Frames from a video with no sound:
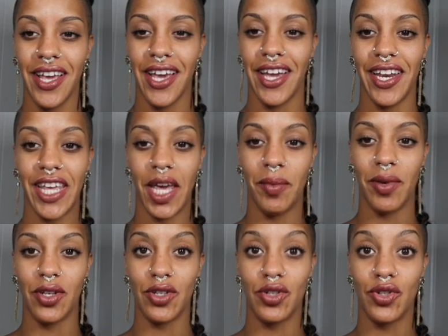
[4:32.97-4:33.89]
and it came
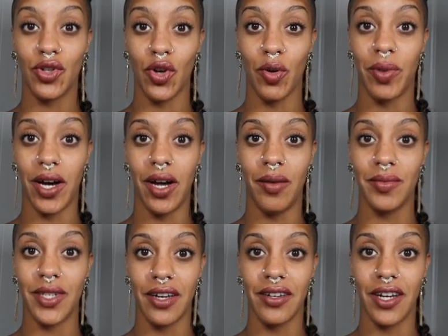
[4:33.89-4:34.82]
out so
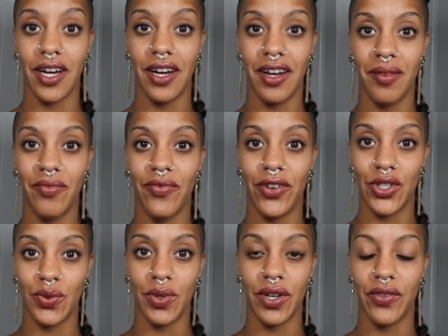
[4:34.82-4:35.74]
bomb.com for
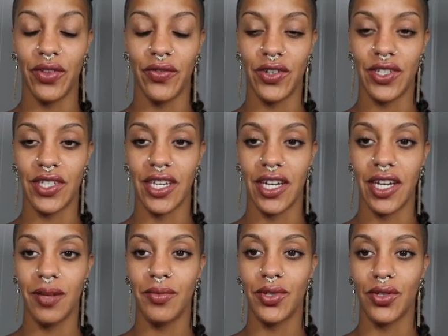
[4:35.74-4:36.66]
doing it for the first
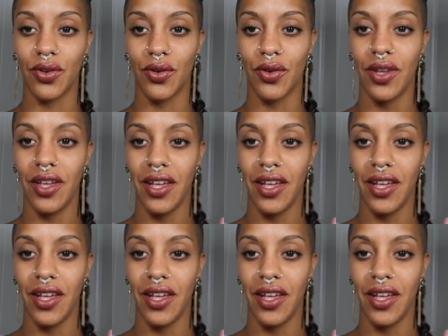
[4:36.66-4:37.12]
time. So